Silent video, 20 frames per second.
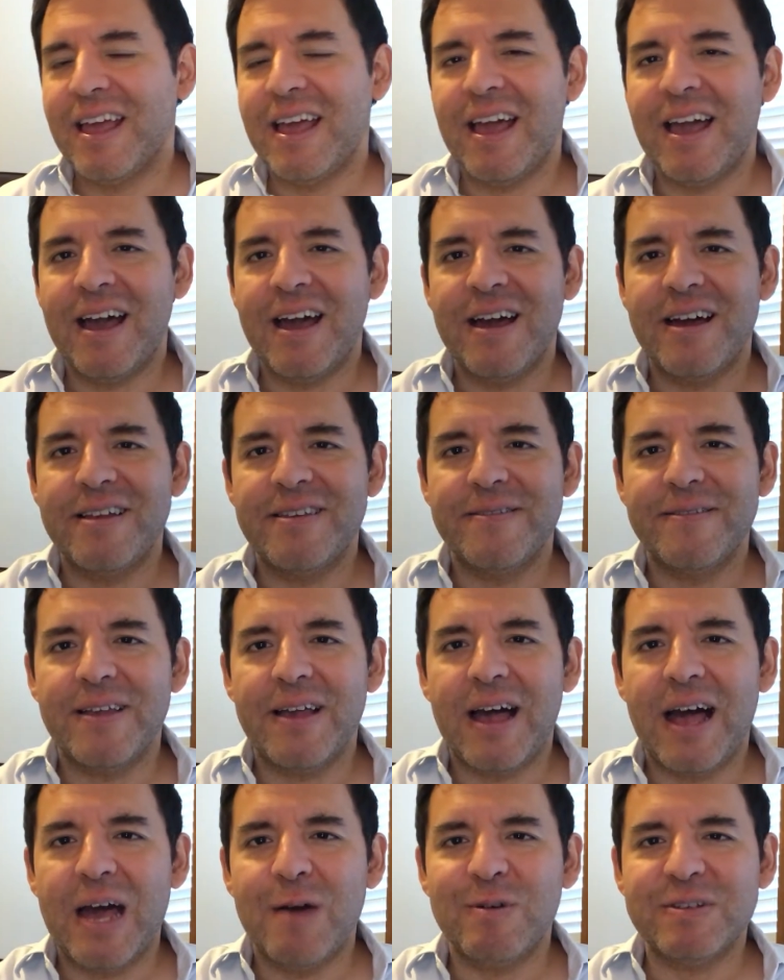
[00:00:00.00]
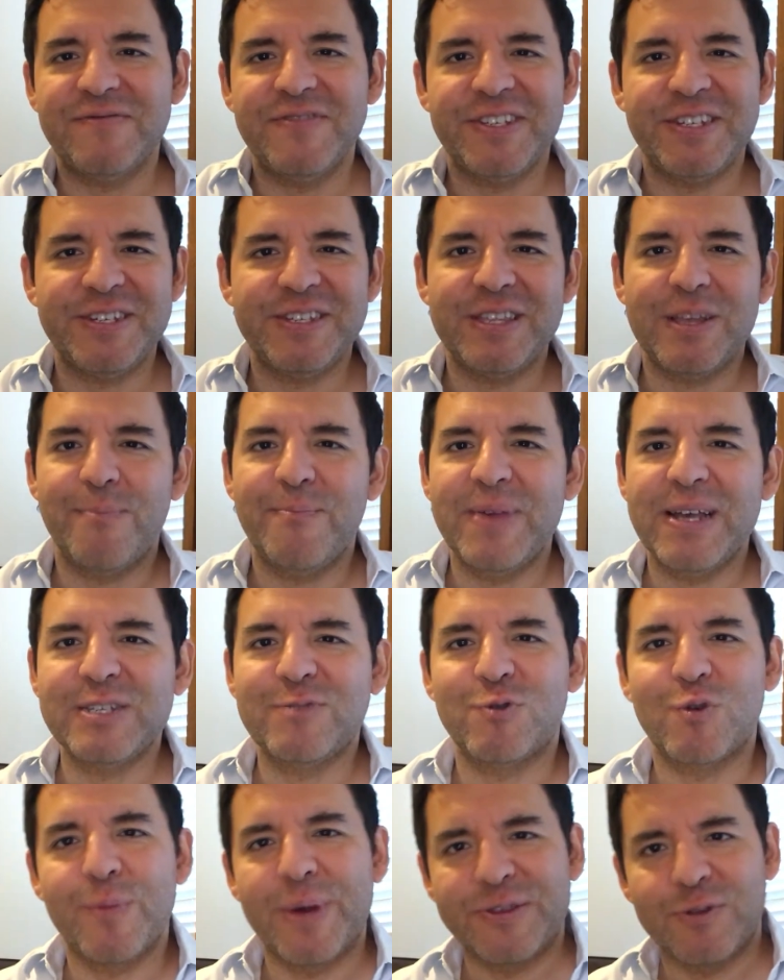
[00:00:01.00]
and I was visiting the
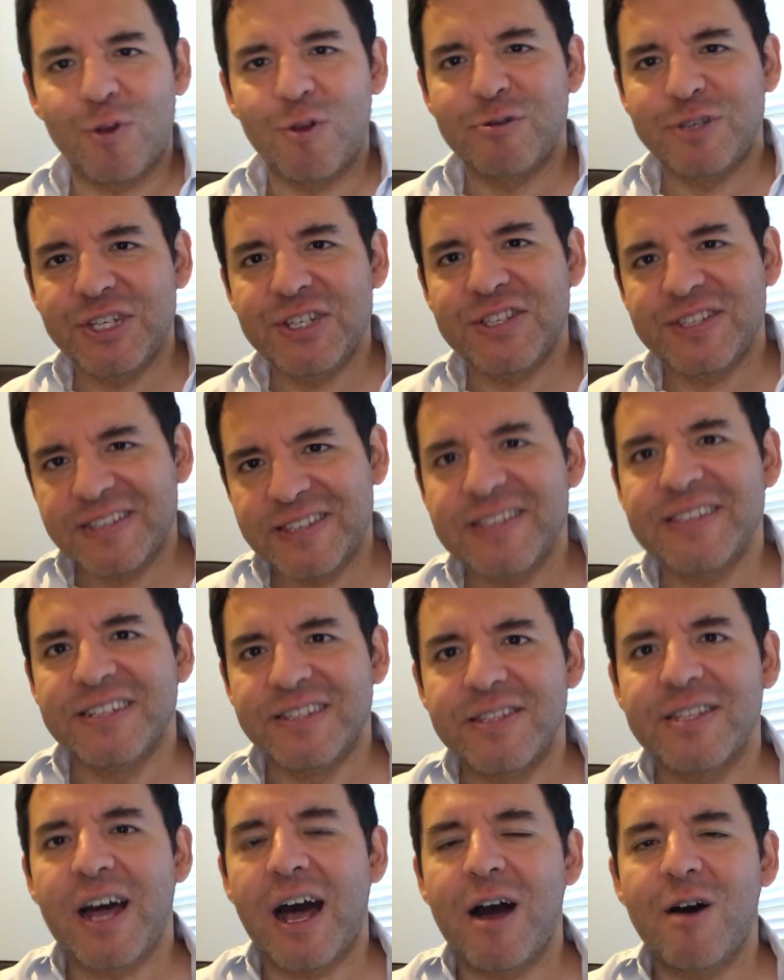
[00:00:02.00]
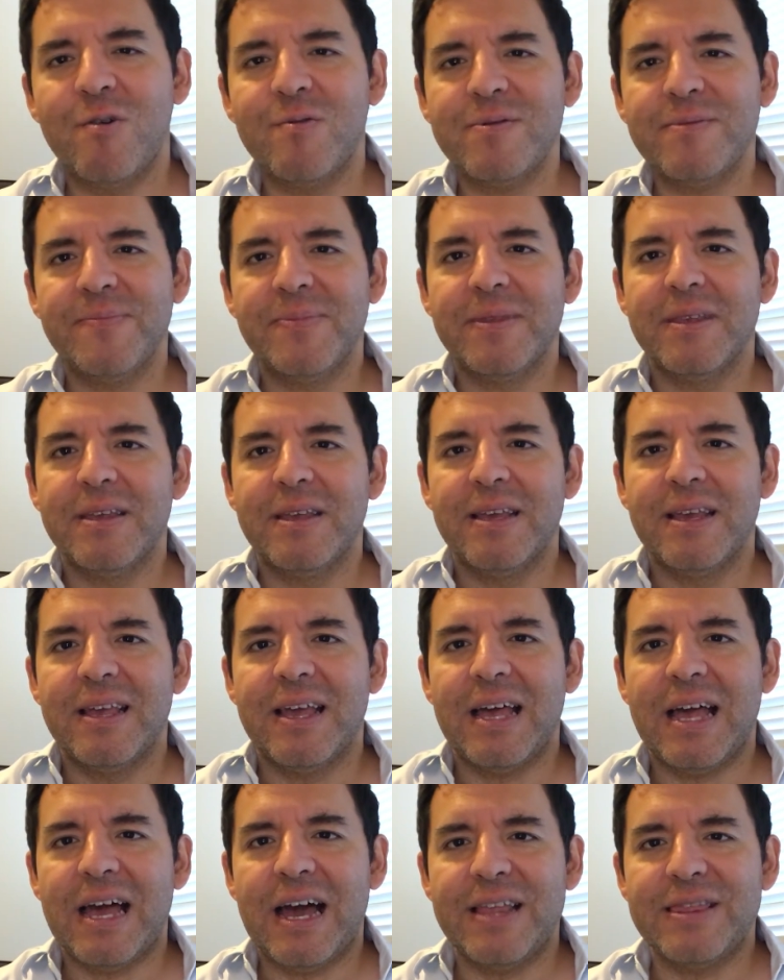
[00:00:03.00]
best rheumatologists in town,
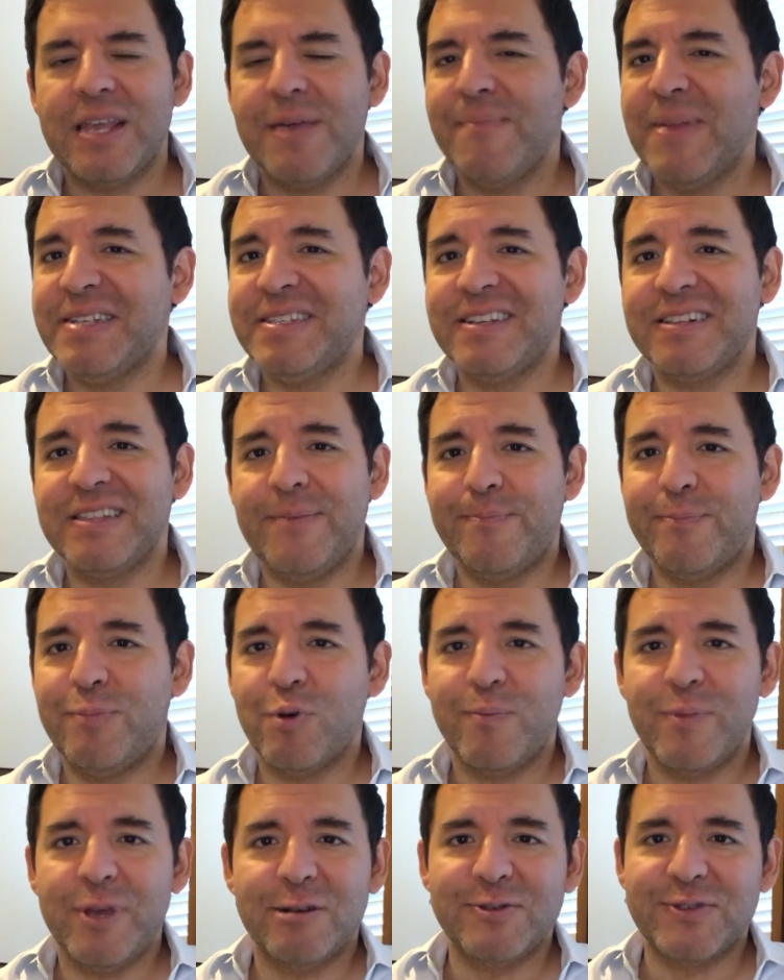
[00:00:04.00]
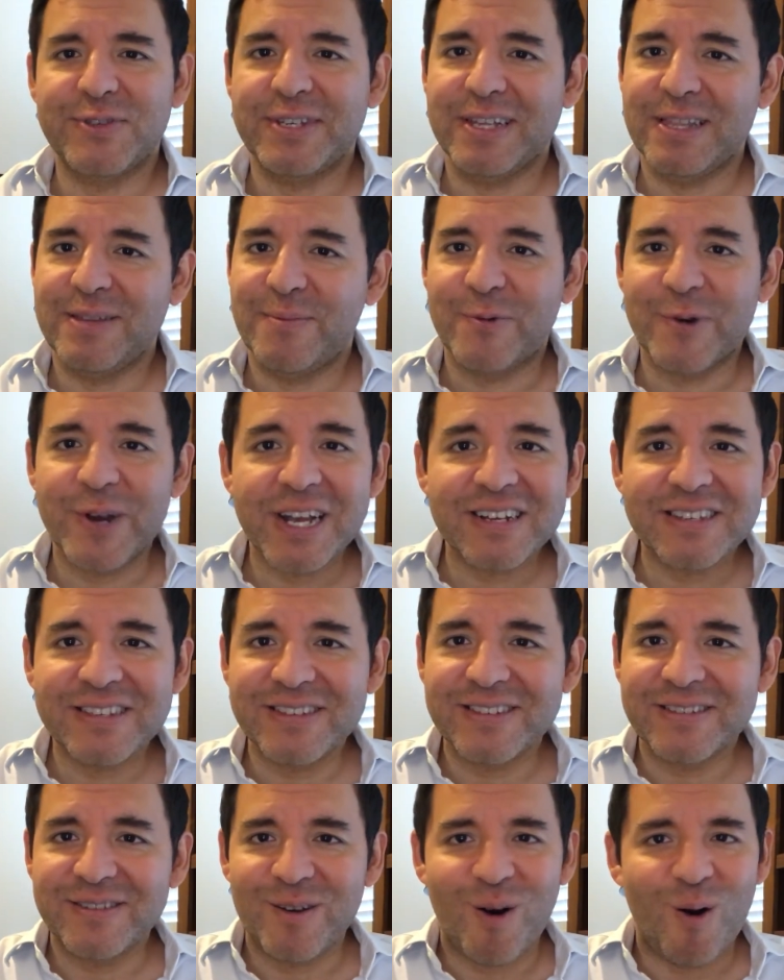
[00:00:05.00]
and they basically put me on
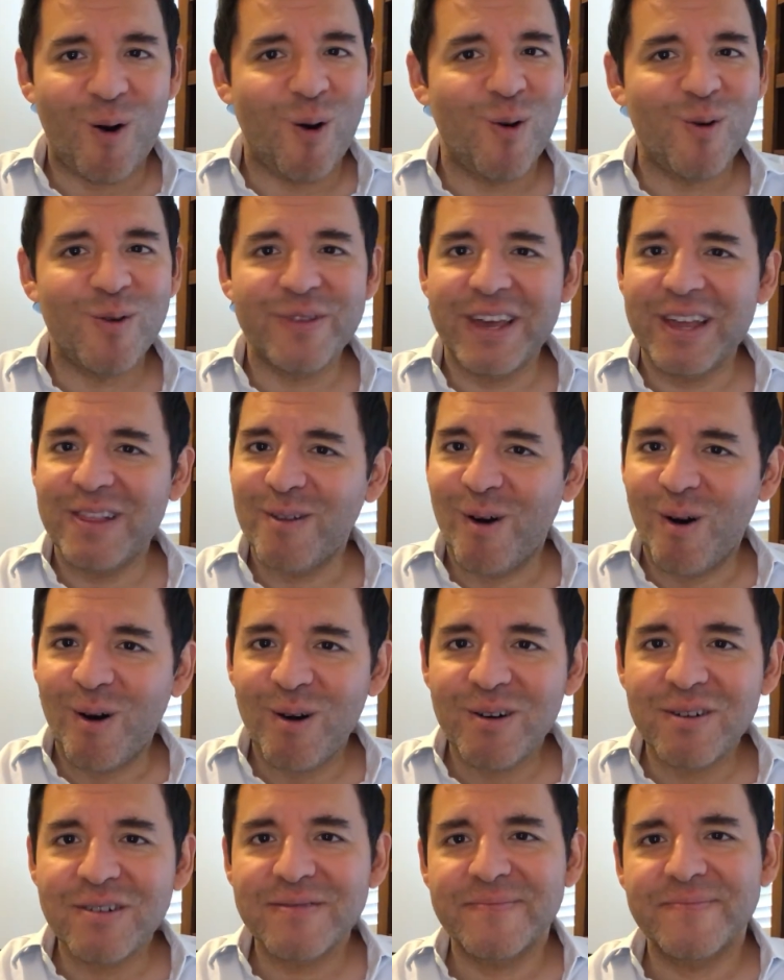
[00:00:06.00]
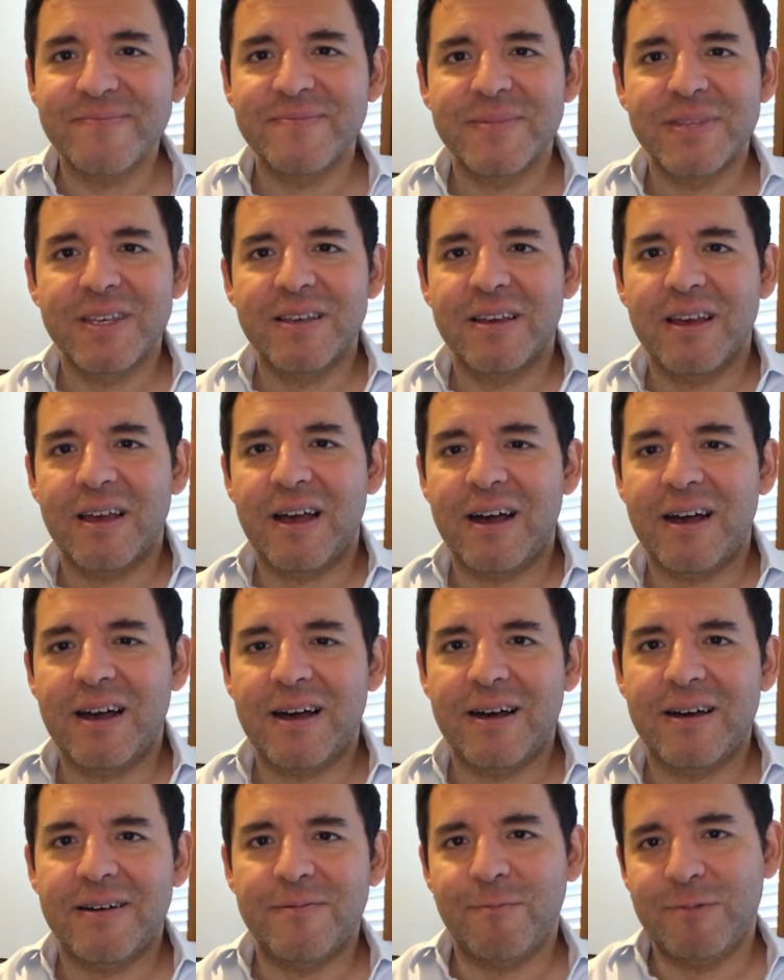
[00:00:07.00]
Celebrex all day long,
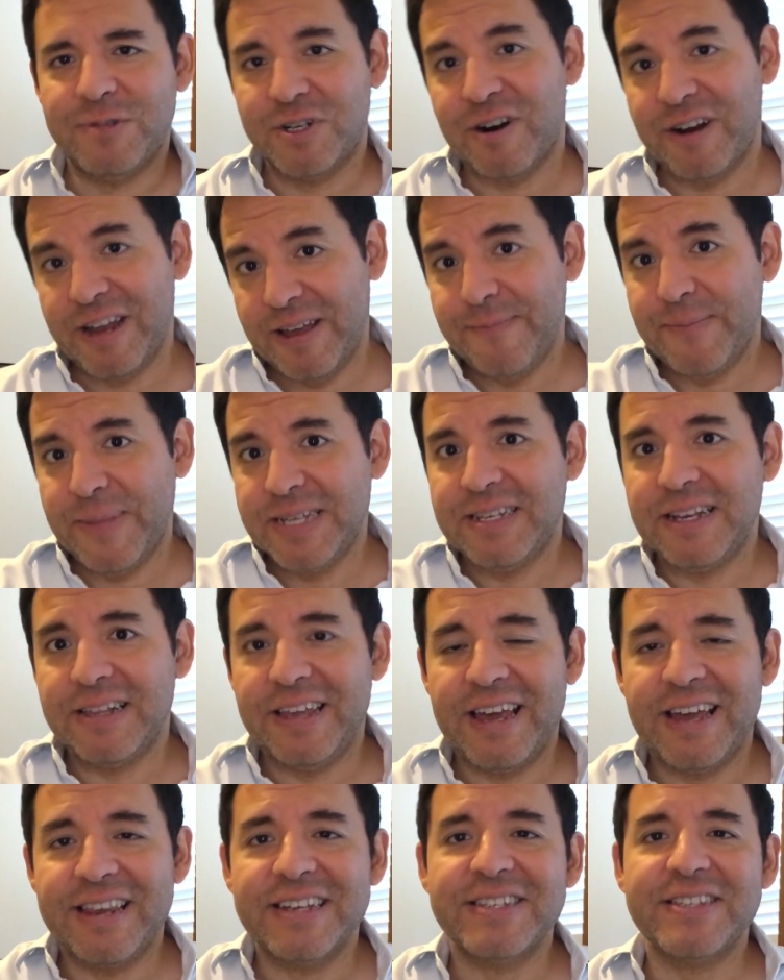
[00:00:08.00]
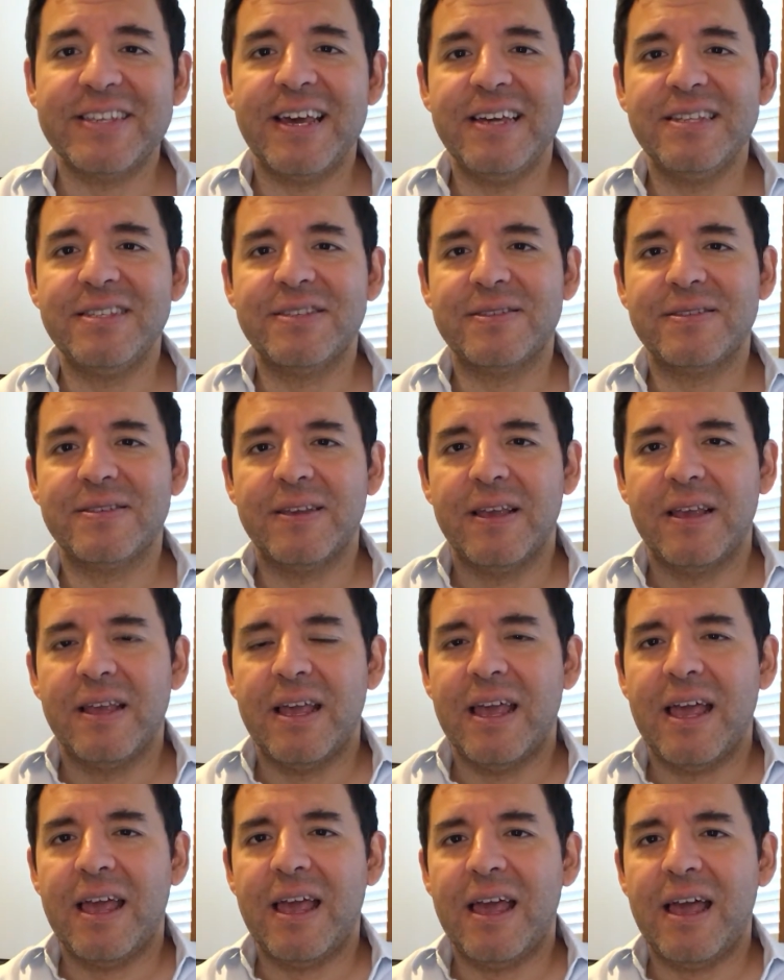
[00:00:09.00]
which are basically NSAIDS,
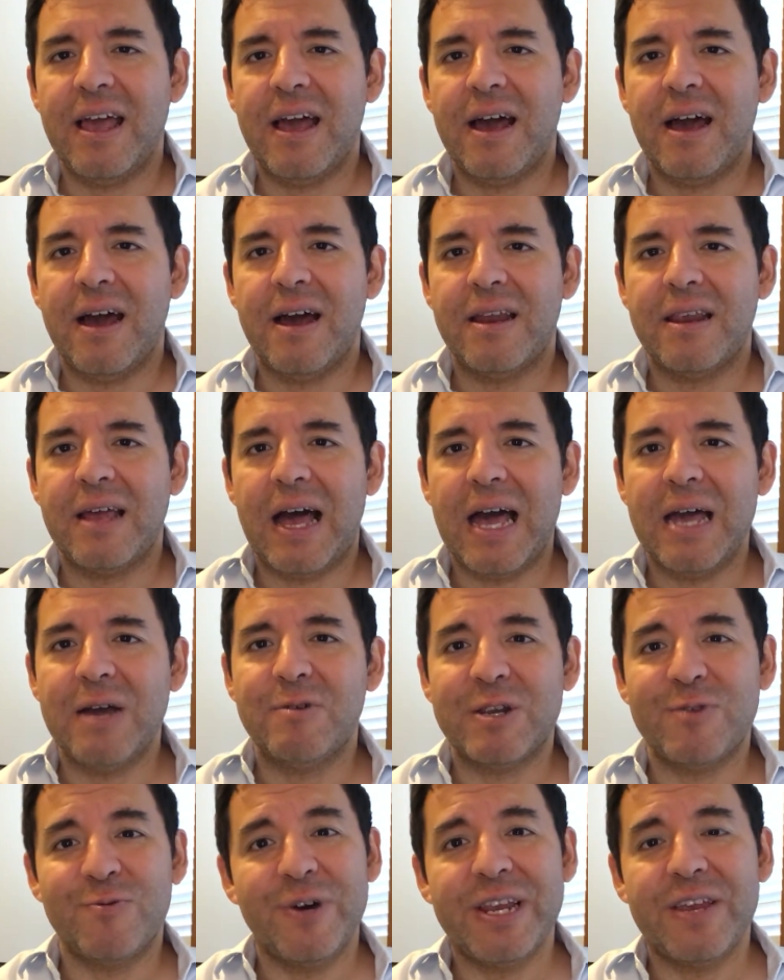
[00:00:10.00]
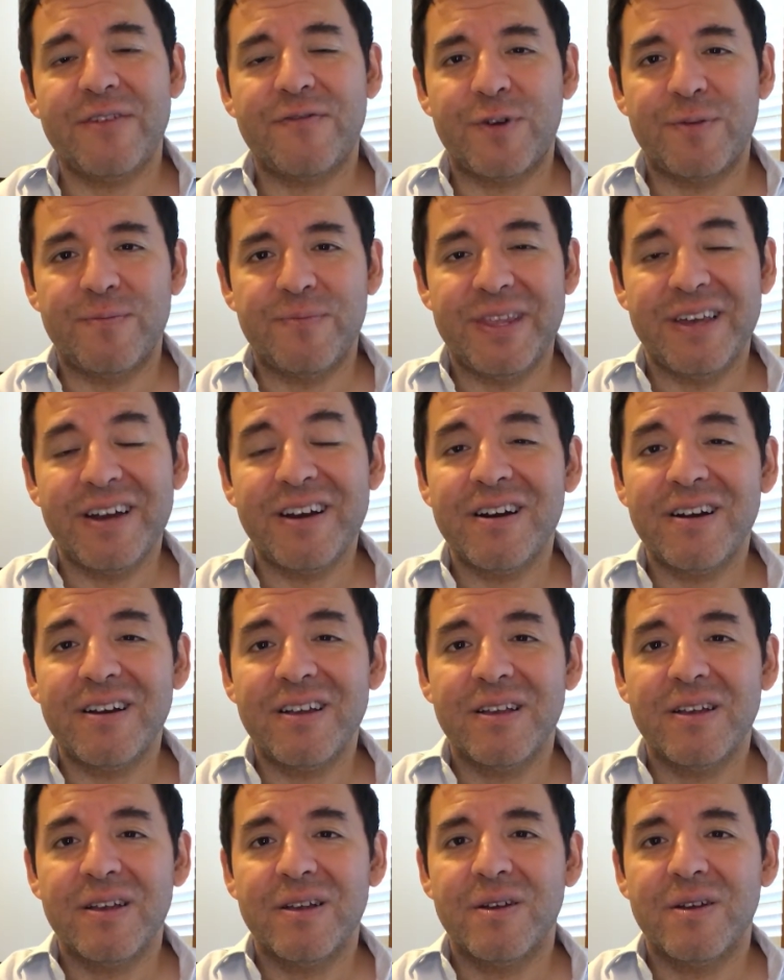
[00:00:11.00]
and I graduated from there